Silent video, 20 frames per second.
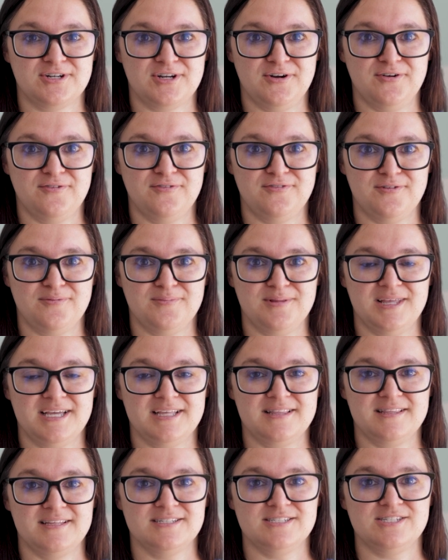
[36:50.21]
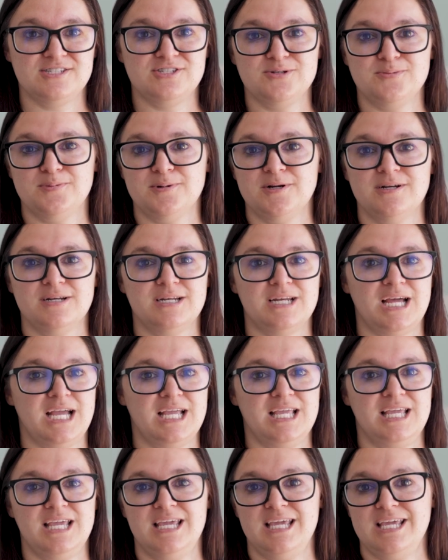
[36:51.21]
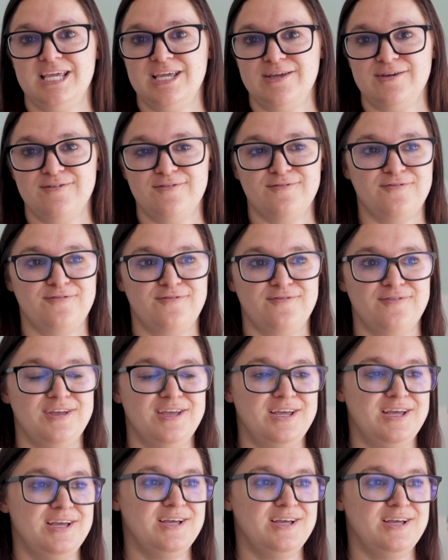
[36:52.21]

go from like this super naive